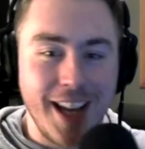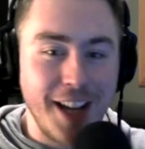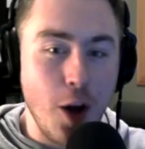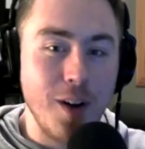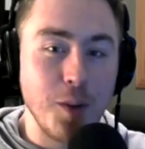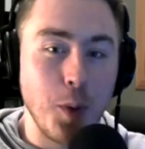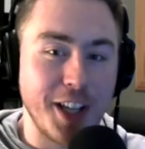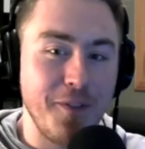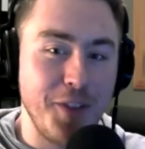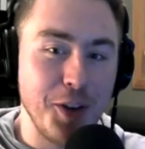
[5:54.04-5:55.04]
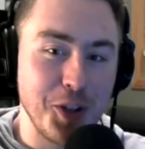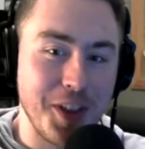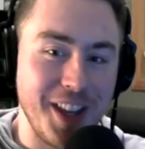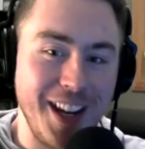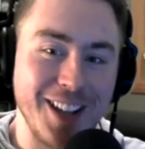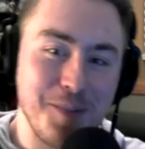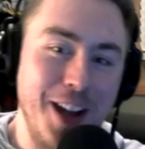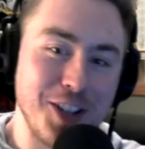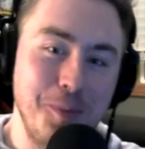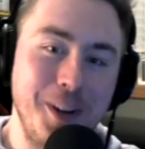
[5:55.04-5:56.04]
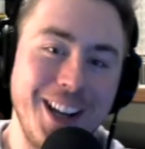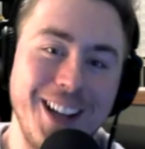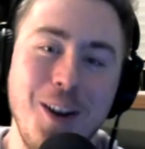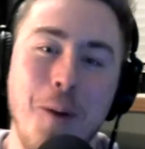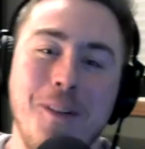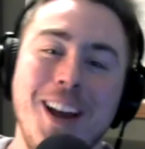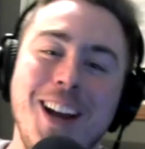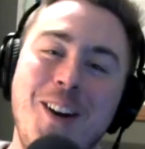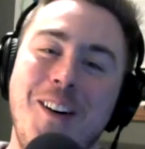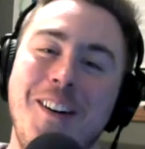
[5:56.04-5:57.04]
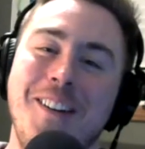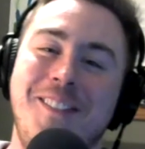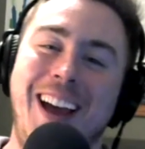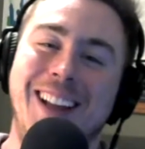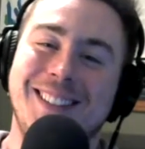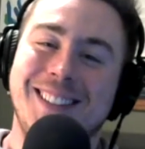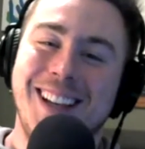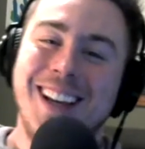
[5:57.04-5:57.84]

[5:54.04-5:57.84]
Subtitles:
no one would confuse you with an English major, buddy. No, no offense.